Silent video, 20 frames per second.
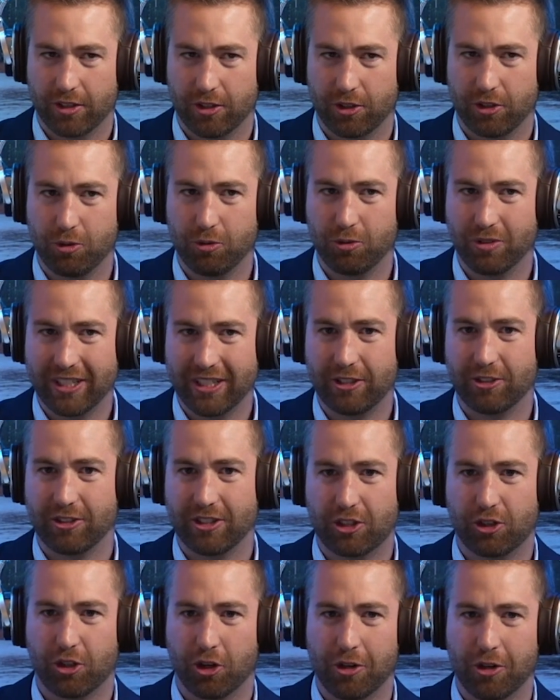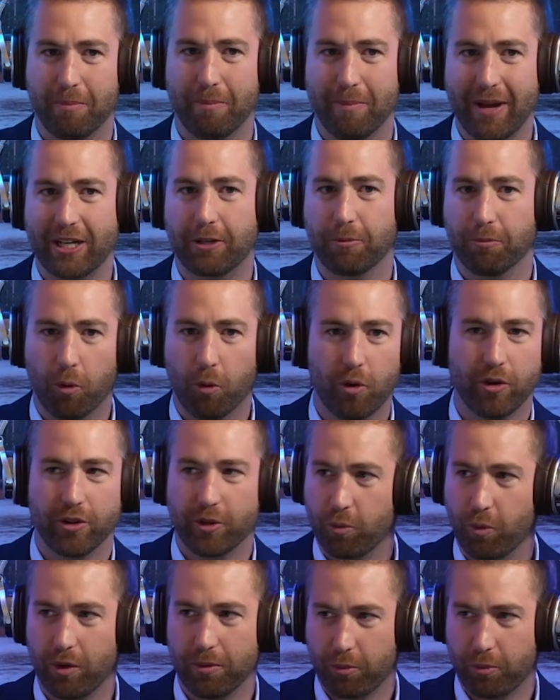You literally couldn't make more
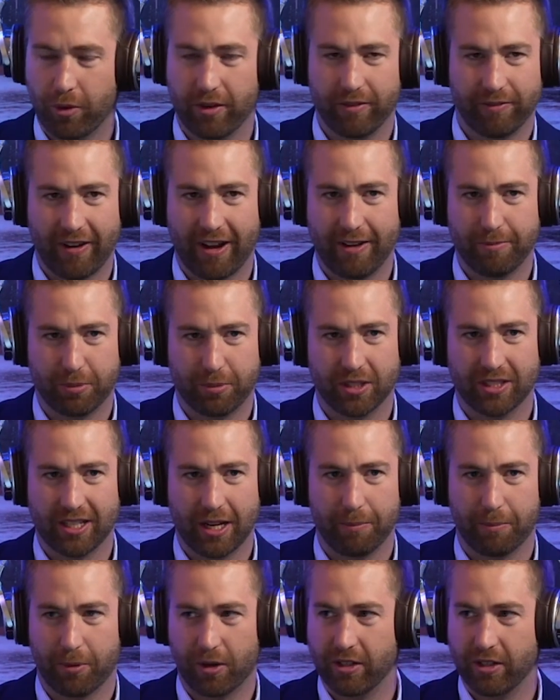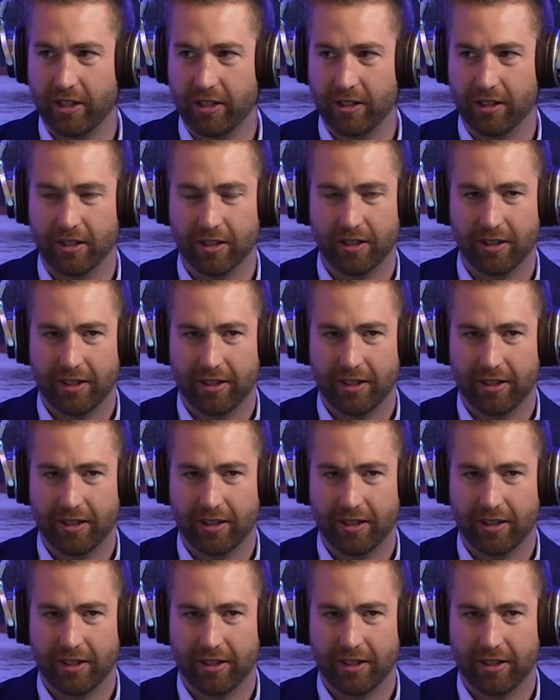than 1.5% per year.